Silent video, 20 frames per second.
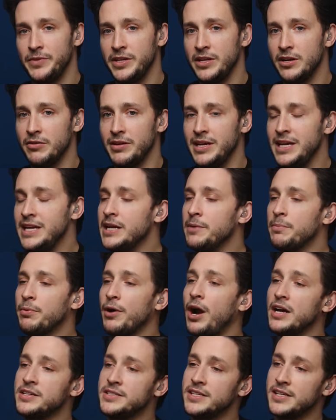you know, eating
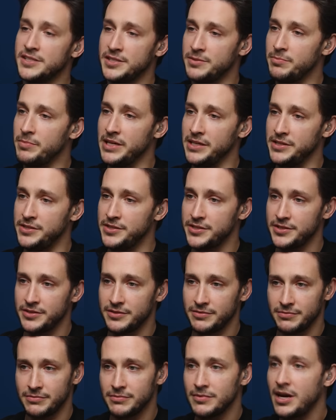processed
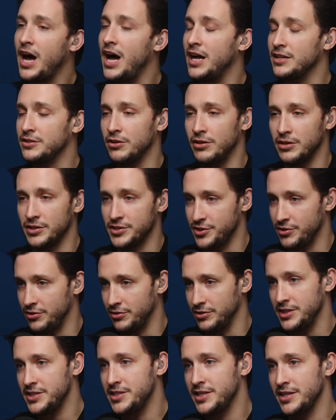meats, hot dogs, and
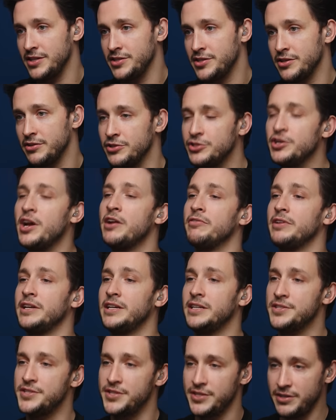all these things that are
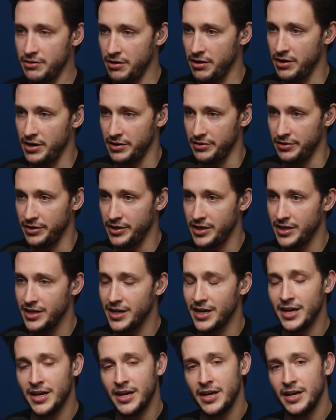generally considered unhealthy,
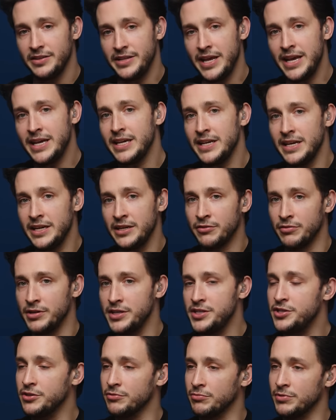mm. they can
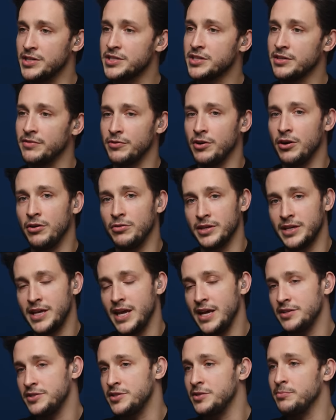increase your risk of colon
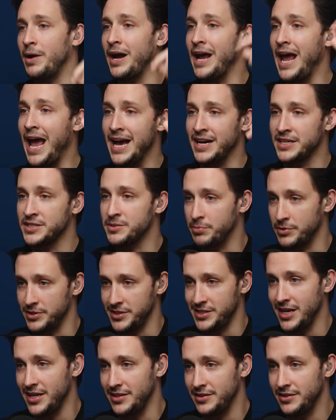cancer by X
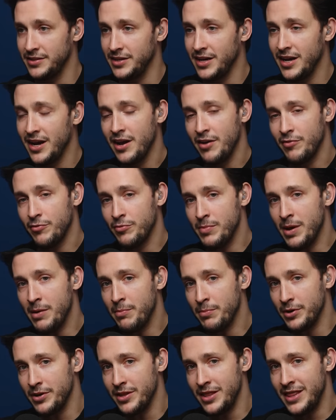percent.
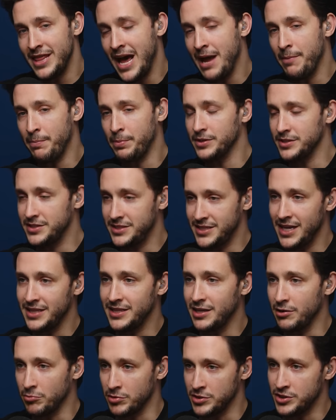Remember that
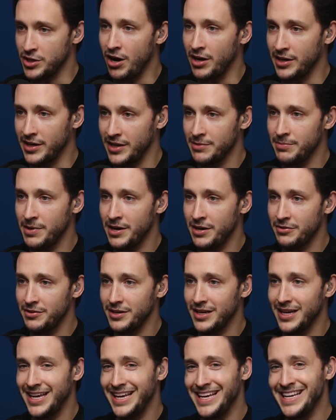percent that we're talking
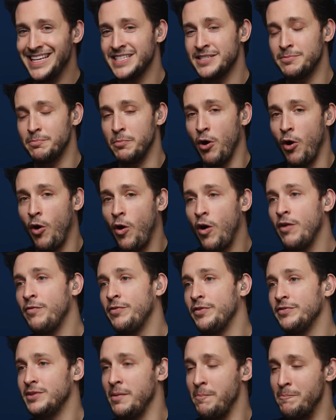about is
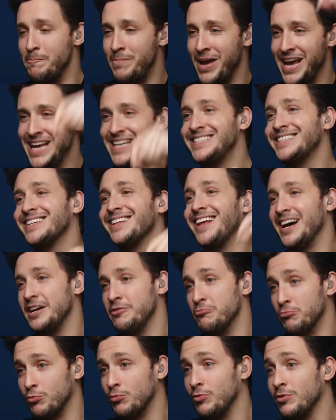off of the
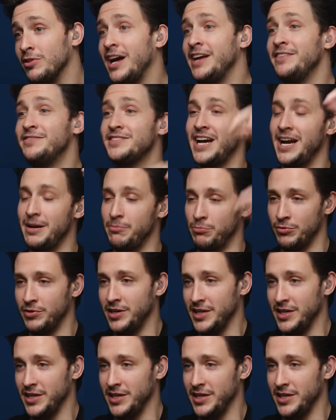baseline lifetime